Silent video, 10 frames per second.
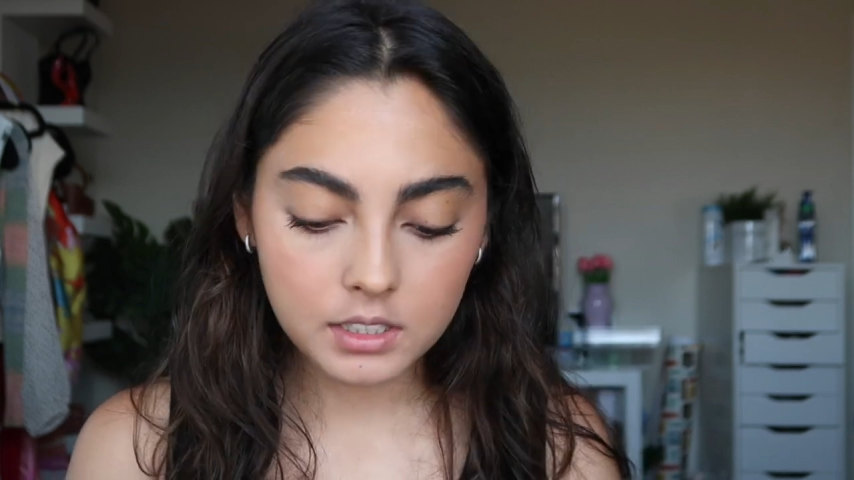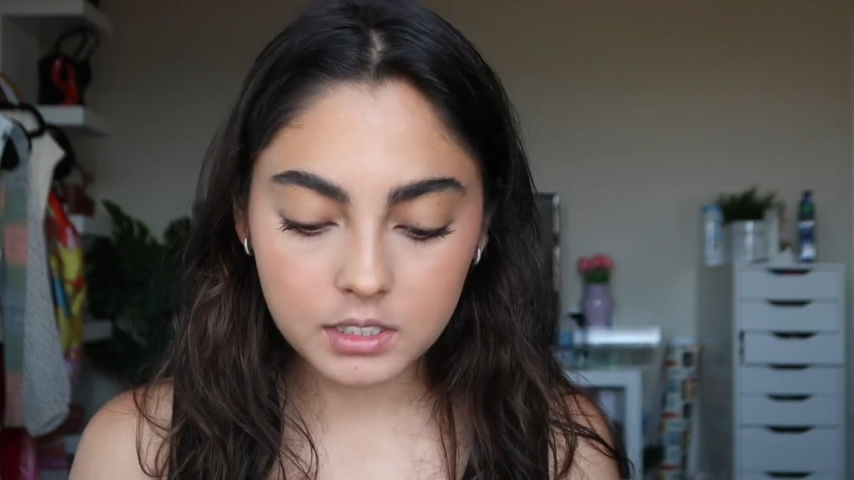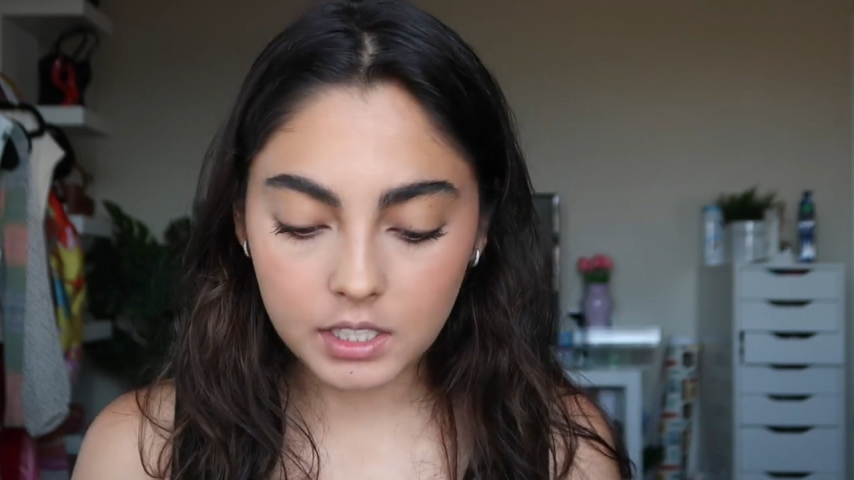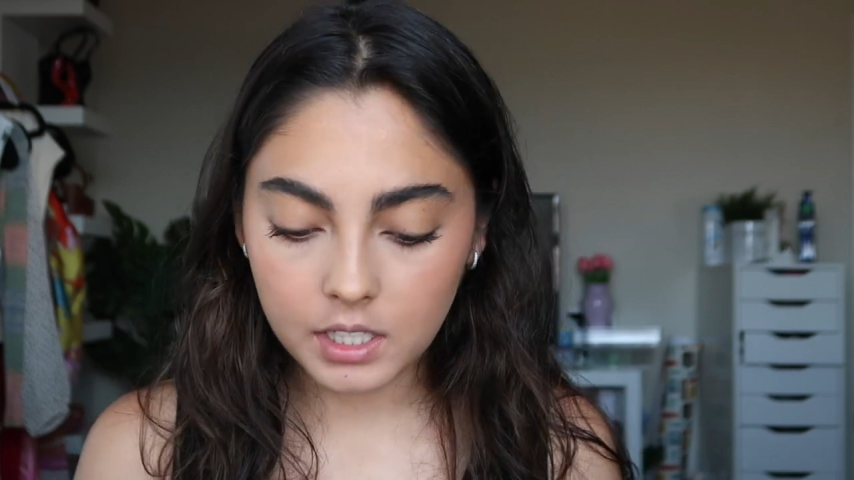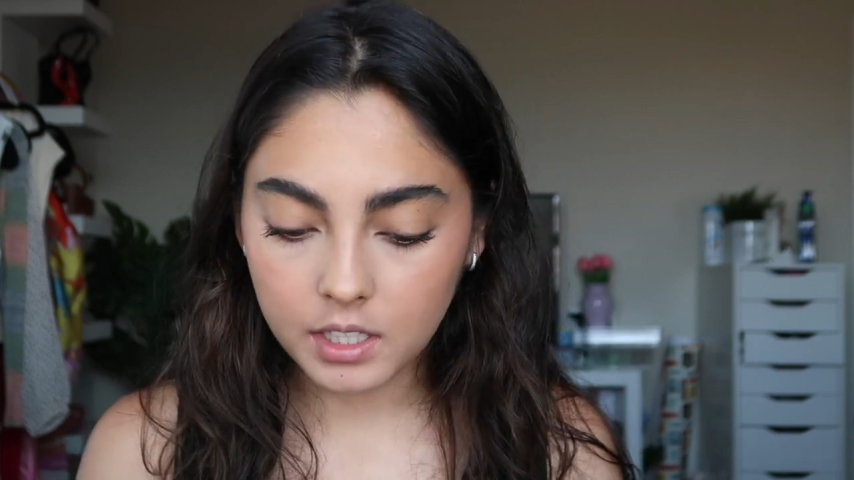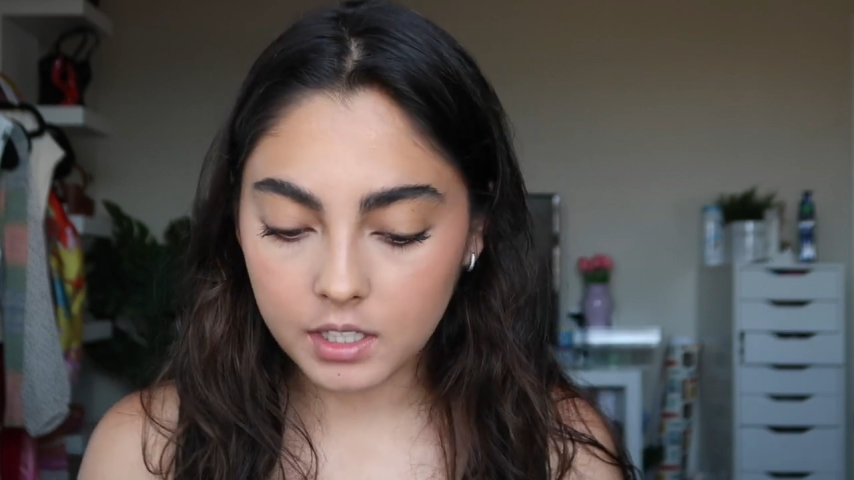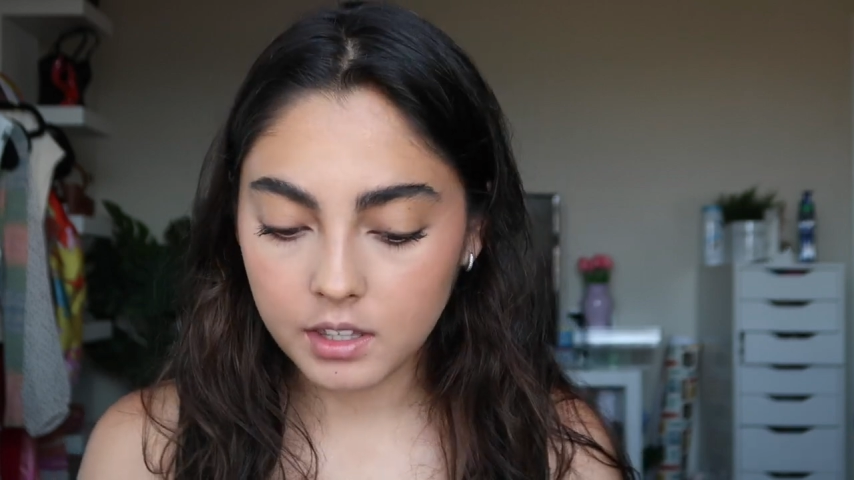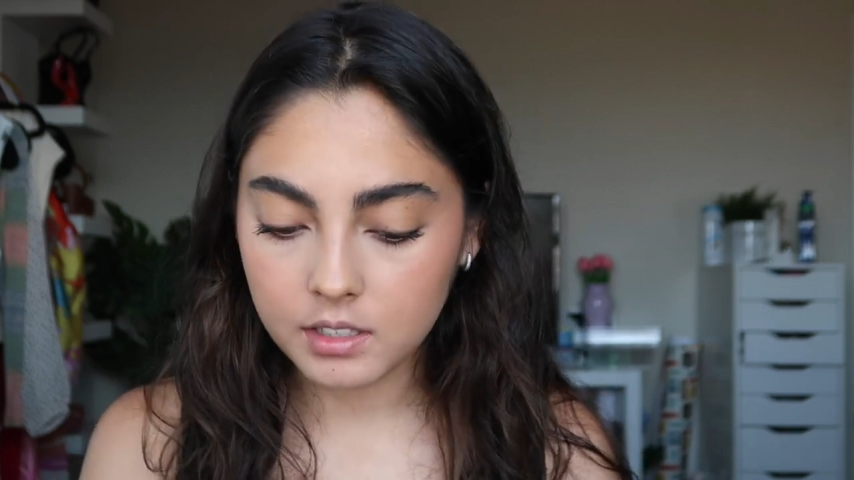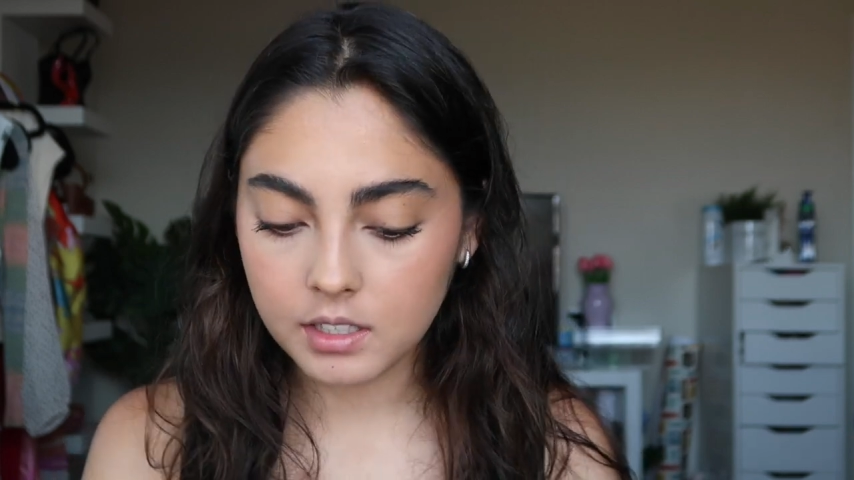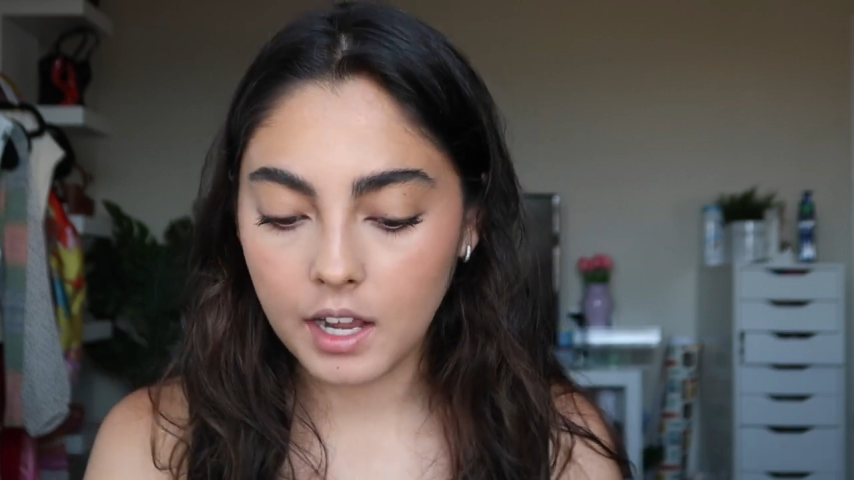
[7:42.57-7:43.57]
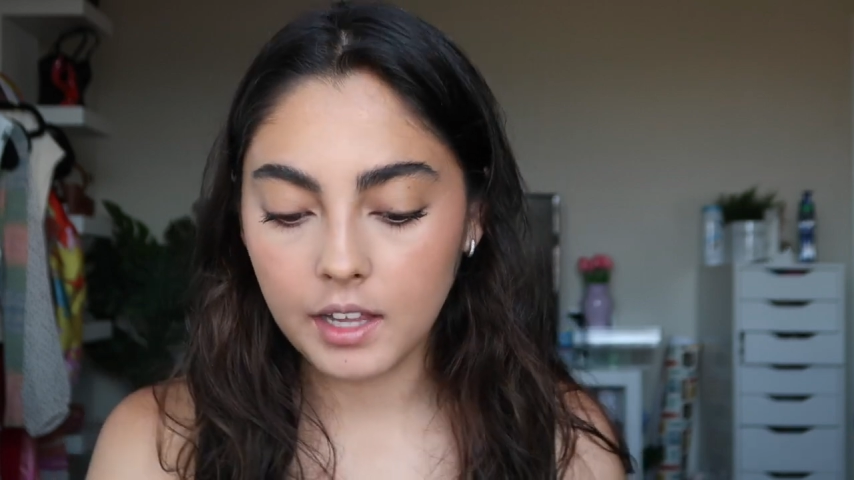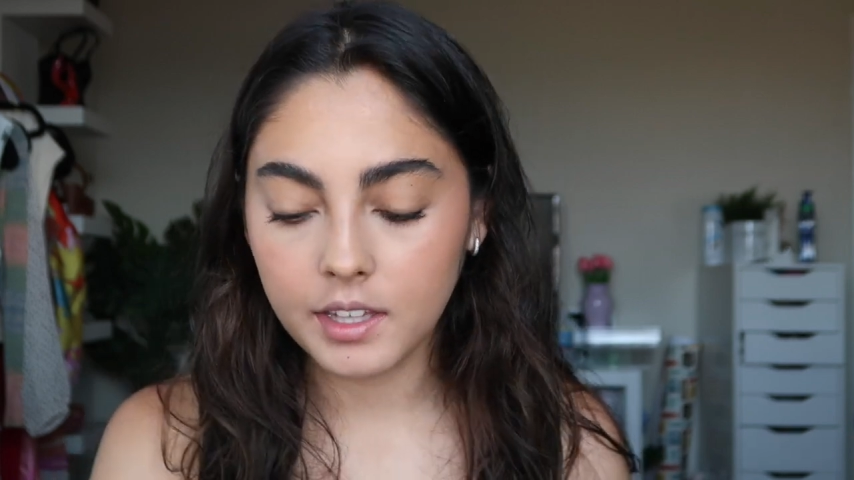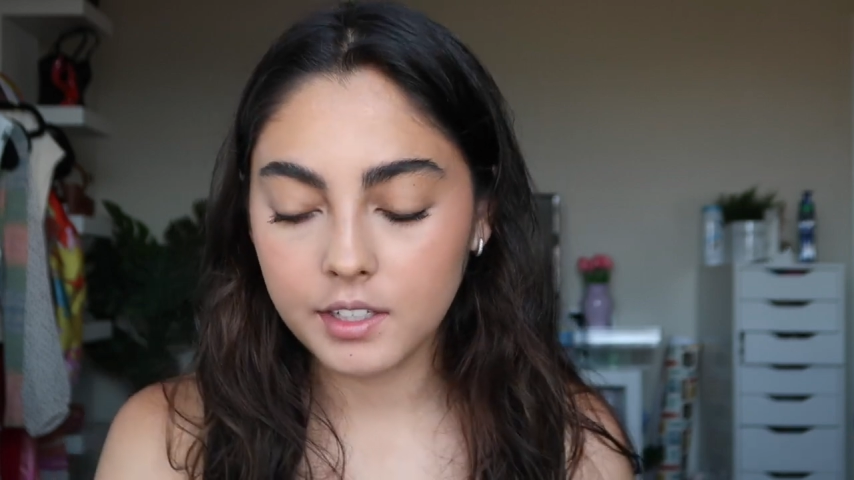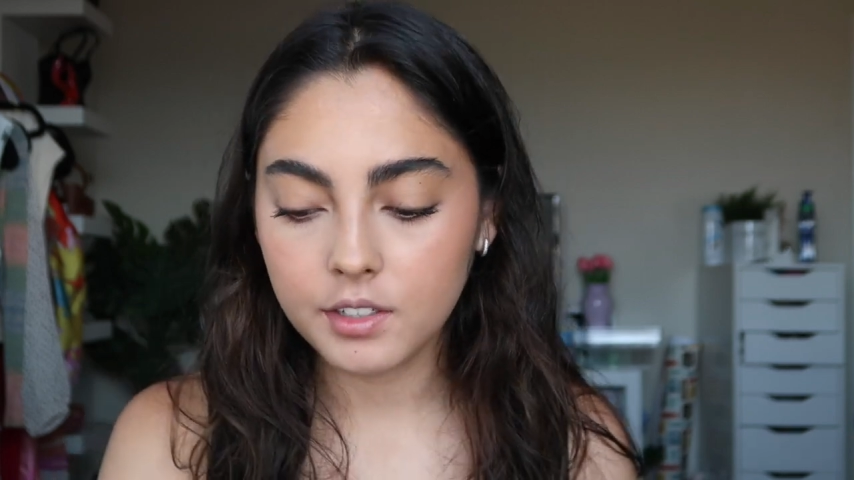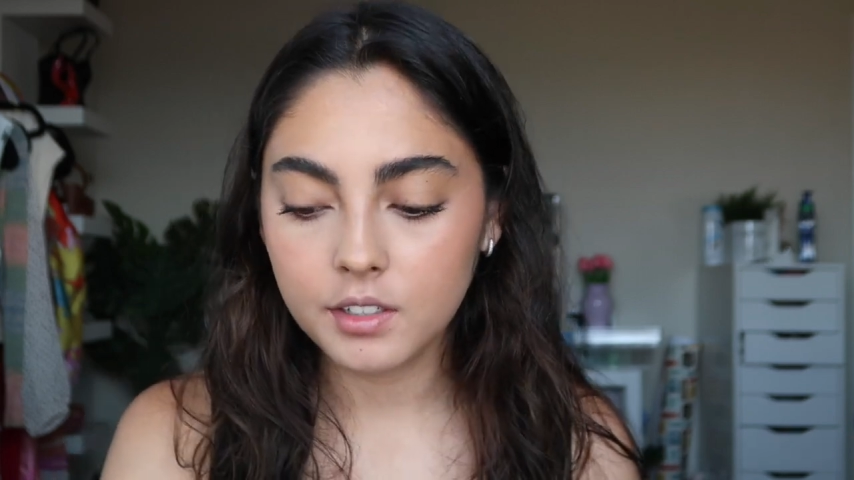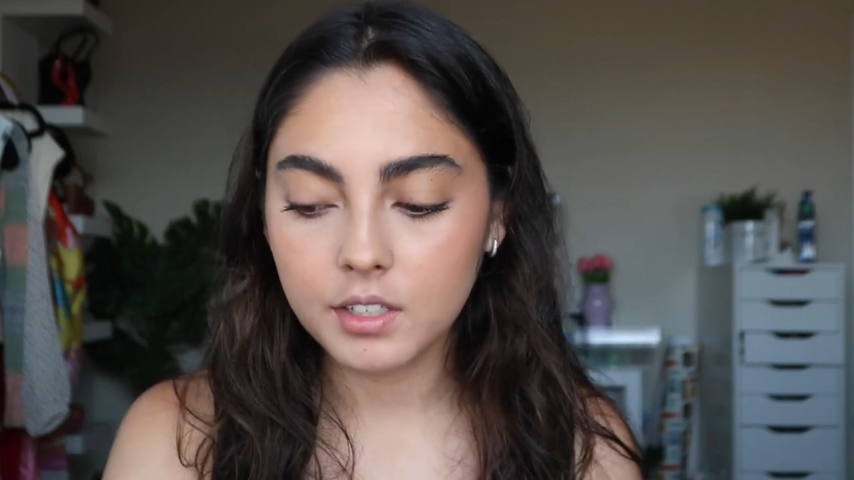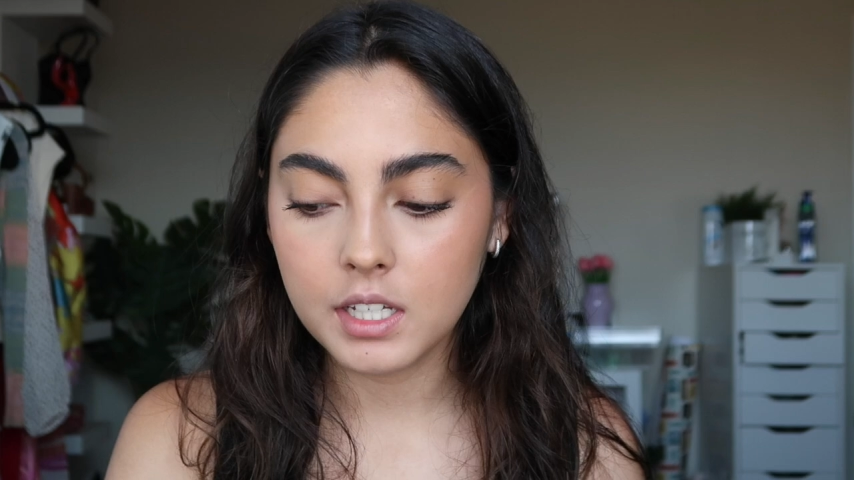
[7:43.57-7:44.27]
to take this eyeliner,